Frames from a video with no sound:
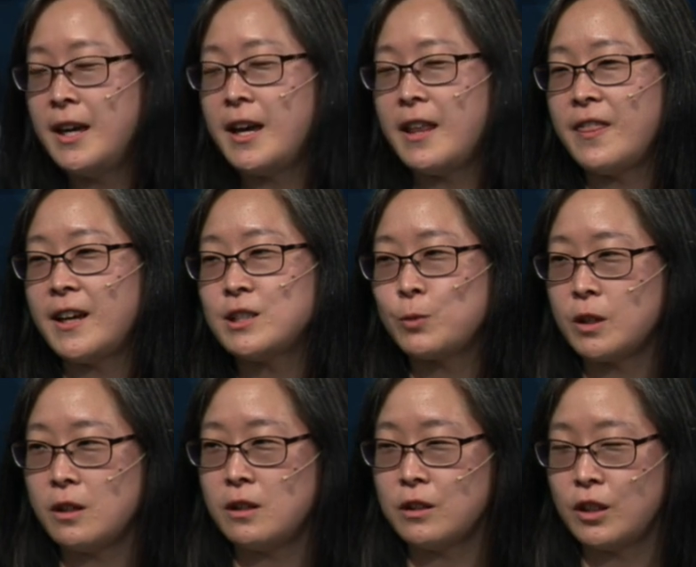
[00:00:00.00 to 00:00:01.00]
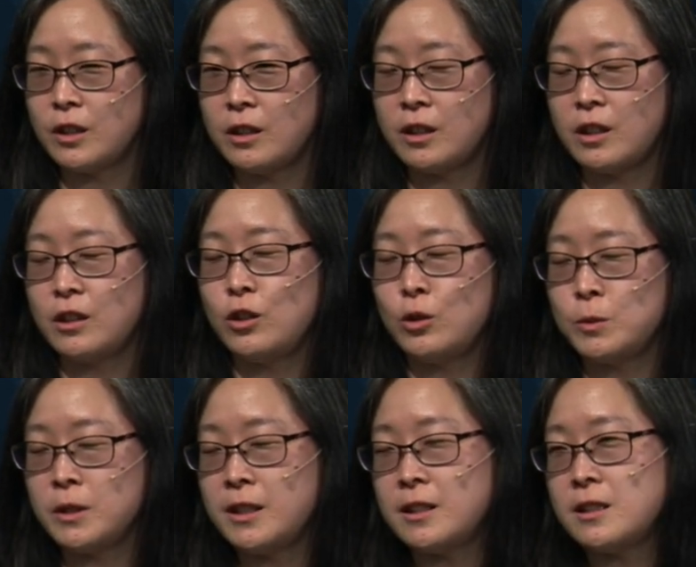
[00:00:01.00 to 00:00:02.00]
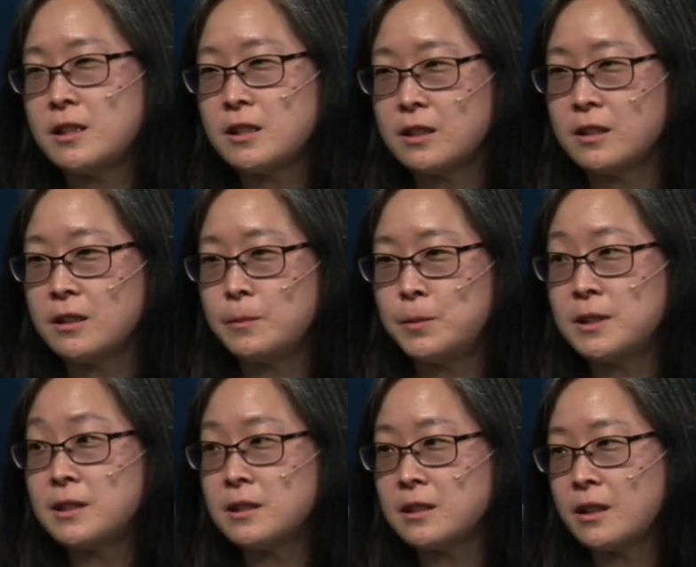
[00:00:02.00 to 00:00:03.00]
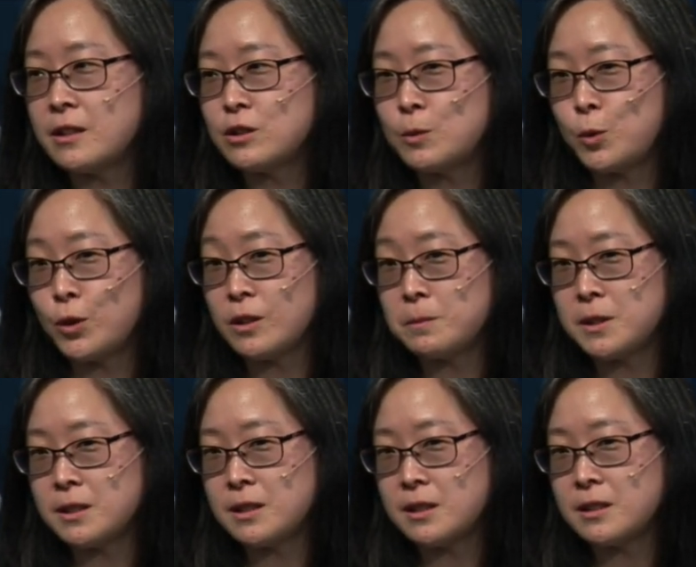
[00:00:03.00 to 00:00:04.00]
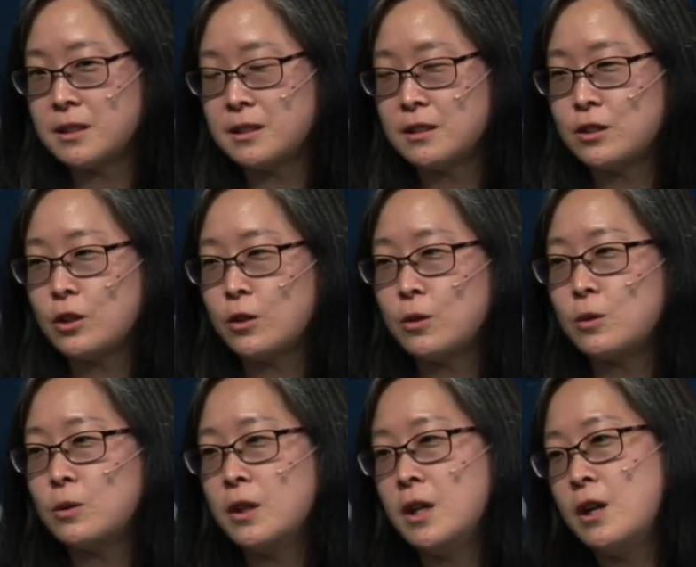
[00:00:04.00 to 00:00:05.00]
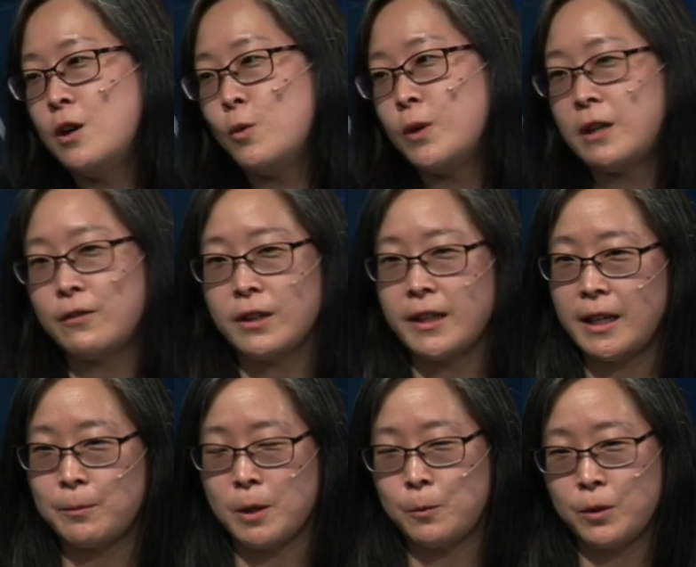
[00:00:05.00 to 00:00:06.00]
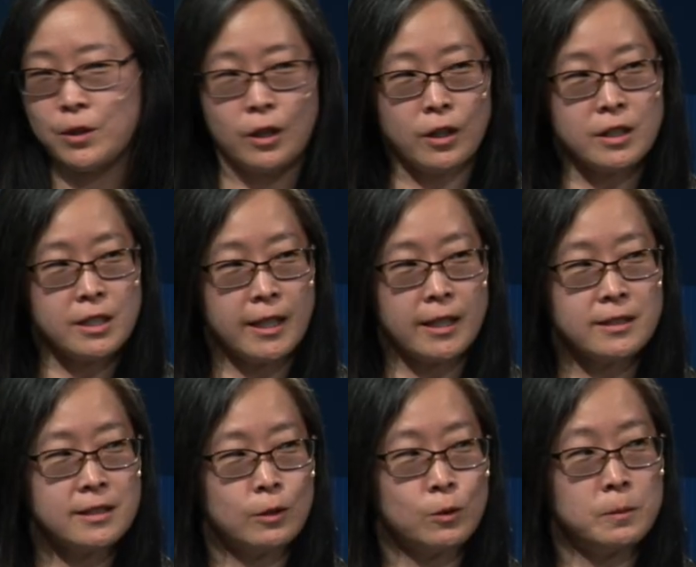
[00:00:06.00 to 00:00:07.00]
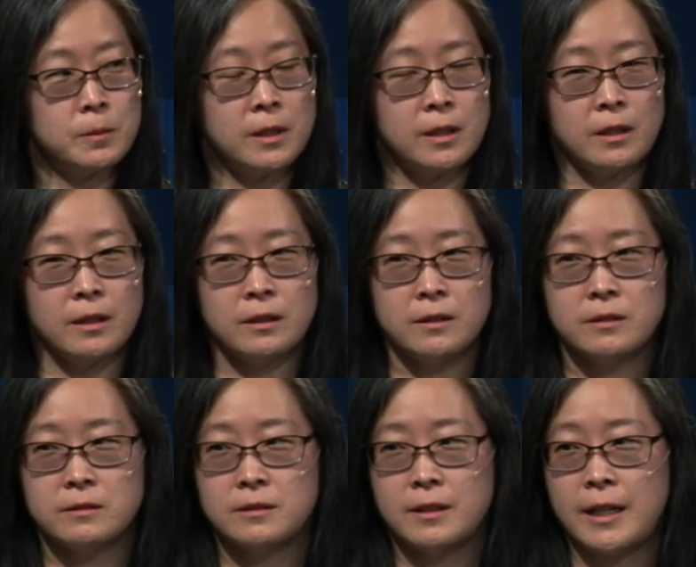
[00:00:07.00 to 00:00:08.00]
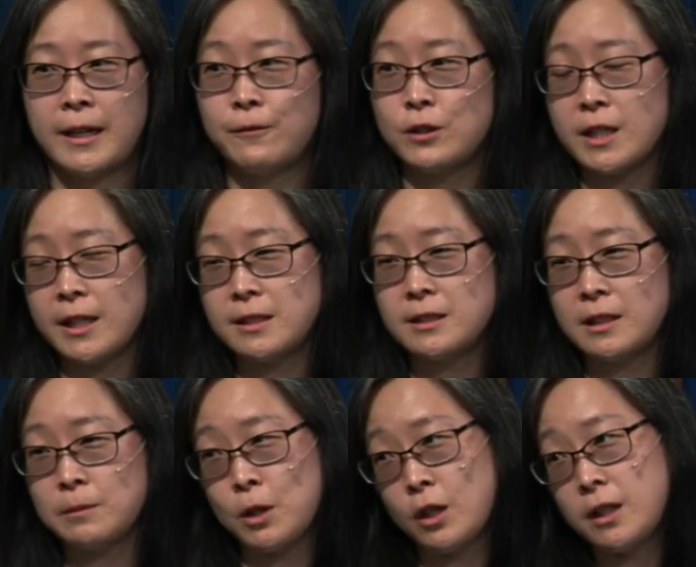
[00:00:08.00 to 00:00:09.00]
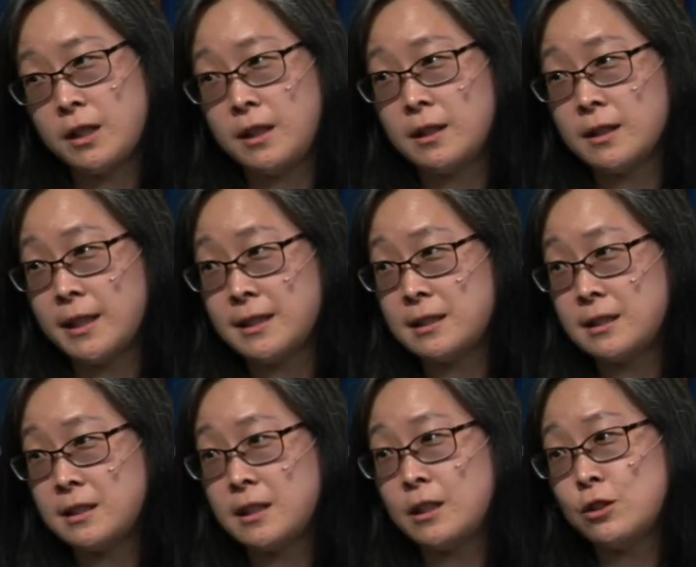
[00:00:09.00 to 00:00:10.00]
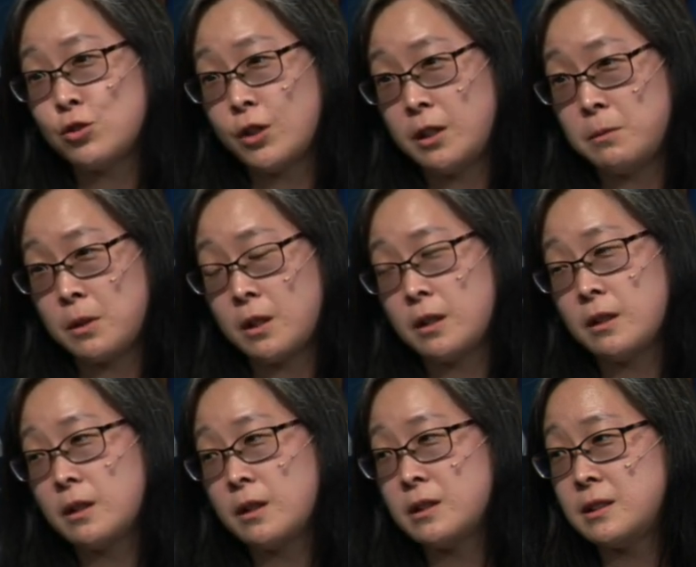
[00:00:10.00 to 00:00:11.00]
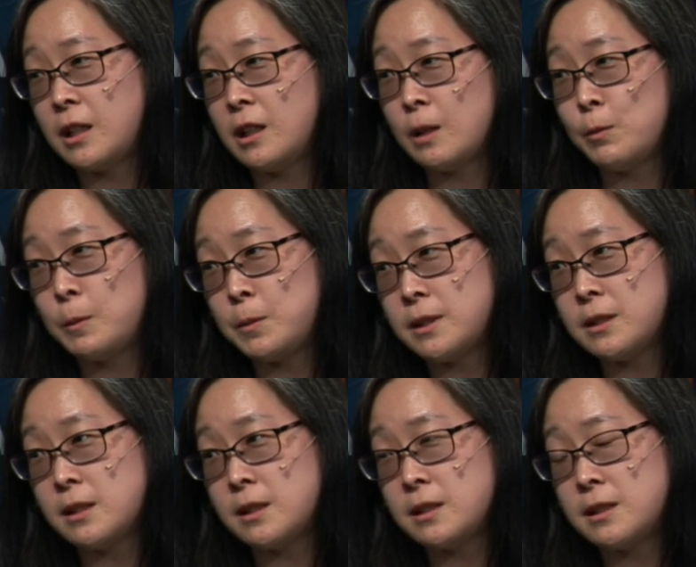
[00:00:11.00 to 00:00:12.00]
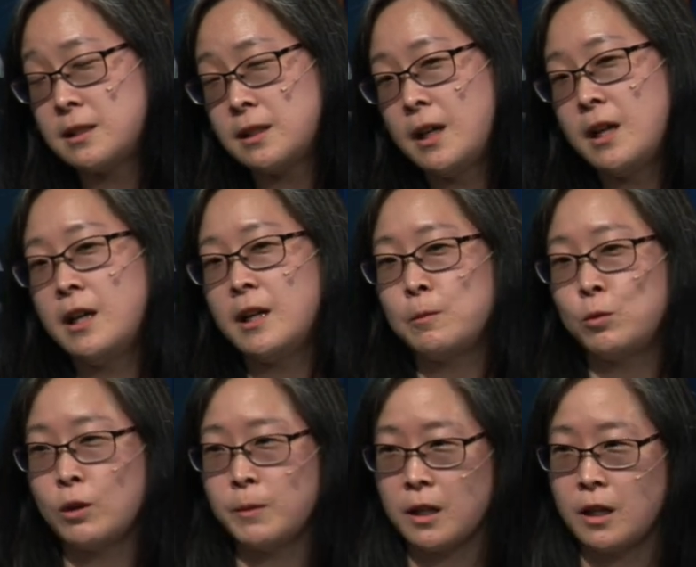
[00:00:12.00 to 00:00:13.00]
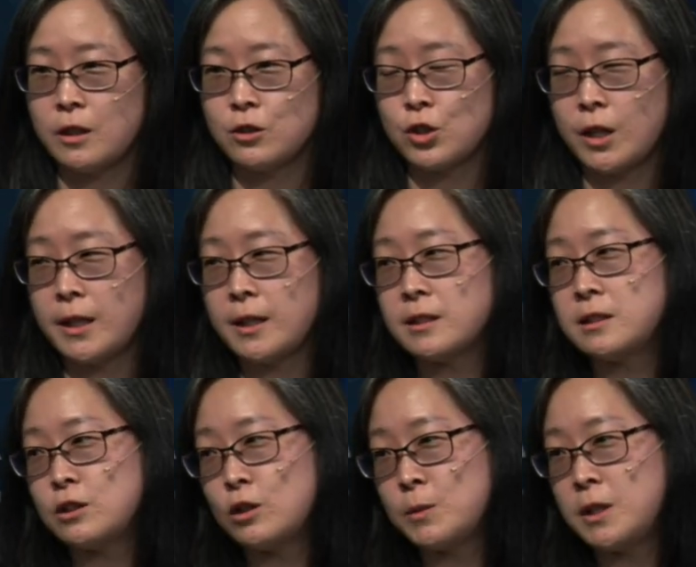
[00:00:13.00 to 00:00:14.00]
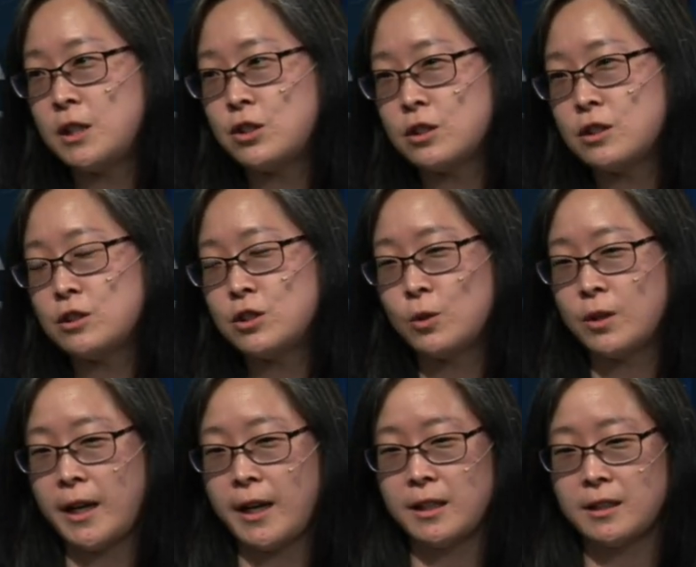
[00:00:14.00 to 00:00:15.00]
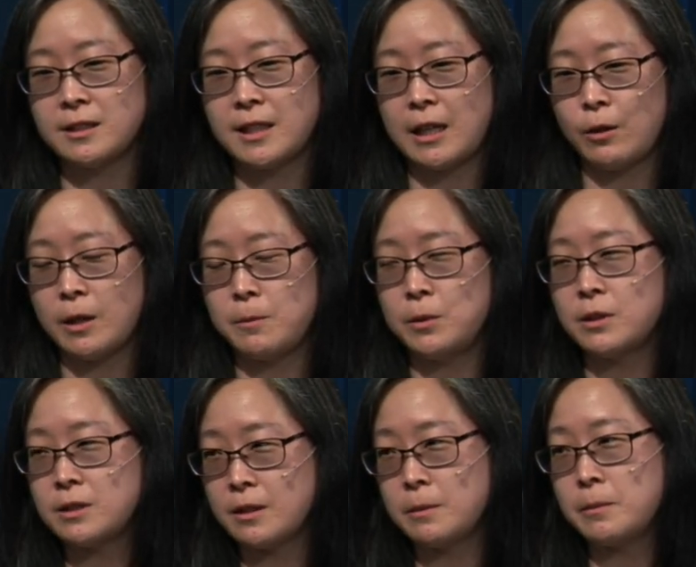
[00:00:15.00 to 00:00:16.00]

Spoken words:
And that's where it all accumulated into business law and supporting the business. So whatever came up with architects, it would be advertising, marketing, licensing, trademark, setting up your business, employment contracts, termination. And so that is how I built up